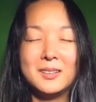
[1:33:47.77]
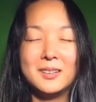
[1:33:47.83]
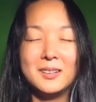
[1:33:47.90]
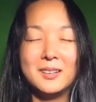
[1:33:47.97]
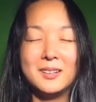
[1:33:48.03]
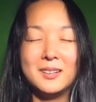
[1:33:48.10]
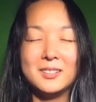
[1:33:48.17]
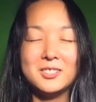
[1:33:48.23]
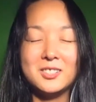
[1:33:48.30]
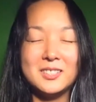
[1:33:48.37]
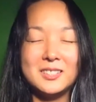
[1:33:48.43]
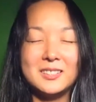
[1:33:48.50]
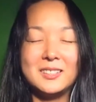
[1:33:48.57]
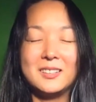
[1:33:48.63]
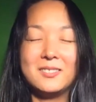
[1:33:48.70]

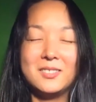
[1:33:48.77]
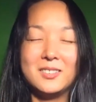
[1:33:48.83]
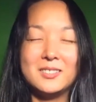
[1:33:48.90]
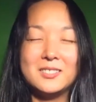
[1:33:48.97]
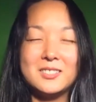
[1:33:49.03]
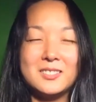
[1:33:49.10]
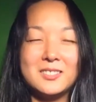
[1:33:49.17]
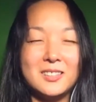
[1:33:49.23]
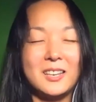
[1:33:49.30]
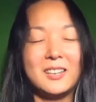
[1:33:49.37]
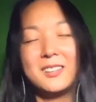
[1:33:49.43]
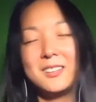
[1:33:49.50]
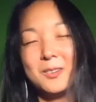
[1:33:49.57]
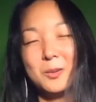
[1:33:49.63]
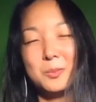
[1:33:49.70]
Shantideva, just
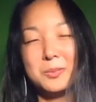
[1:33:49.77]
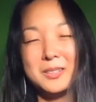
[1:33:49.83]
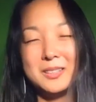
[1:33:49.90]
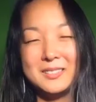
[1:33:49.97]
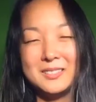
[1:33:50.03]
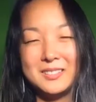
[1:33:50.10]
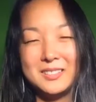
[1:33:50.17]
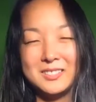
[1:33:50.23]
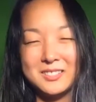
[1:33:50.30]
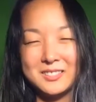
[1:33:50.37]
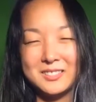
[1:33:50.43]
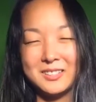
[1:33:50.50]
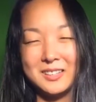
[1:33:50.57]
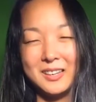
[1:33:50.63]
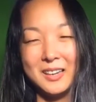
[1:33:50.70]
thank you. Please teach
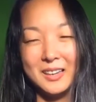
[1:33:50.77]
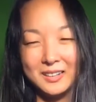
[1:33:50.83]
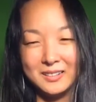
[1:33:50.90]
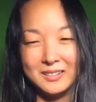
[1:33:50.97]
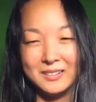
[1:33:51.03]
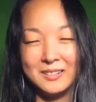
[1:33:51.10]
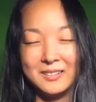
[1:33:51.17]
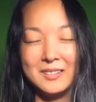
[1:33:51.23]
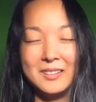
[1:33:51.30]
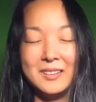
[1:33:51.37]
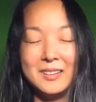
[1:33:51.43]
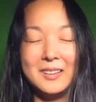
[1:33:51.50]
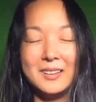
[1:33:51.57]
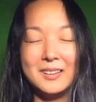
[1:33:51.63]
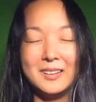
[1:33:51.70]
us again.
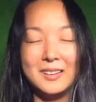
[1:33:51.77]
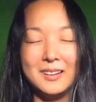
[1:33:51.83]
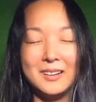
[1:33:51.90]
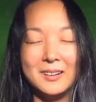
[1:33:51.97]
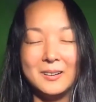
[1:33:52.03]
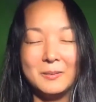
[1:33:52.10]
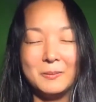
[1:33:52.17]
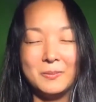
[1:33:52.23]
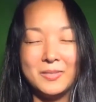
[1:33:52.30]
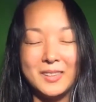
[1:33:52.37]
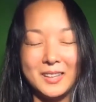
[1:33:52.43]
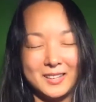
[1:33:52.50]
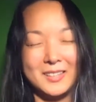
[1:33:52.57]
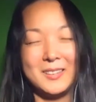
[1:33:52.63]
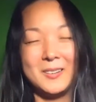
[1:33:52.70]

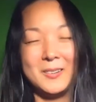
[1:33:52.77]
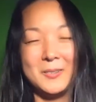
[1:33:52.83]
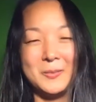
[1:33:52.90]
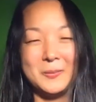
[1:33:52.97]
Thank you.